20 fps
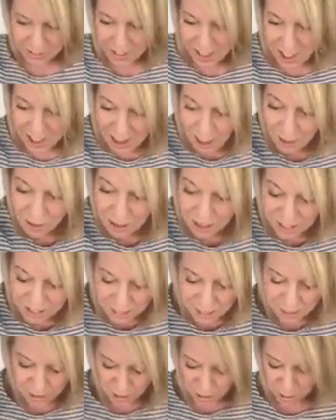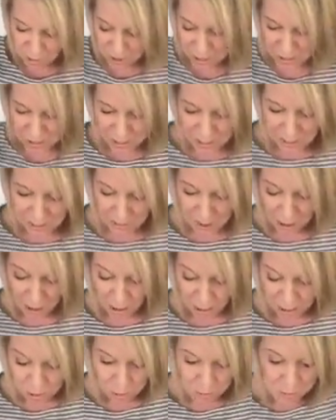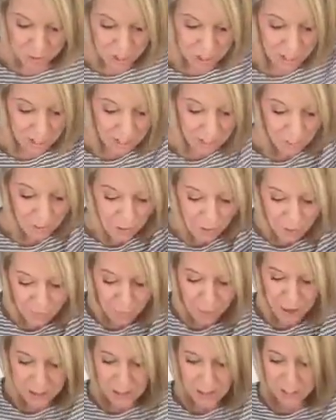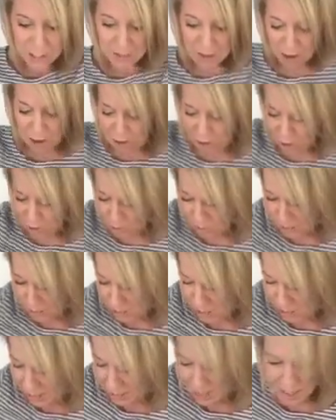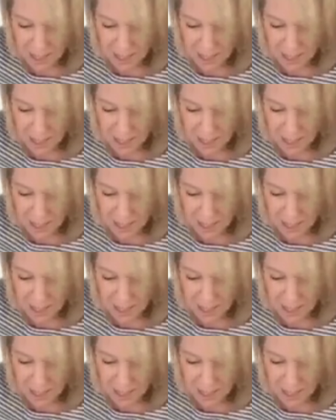And I'll answer your questions about grocery budgeting. If you have questions about grocery budgeting,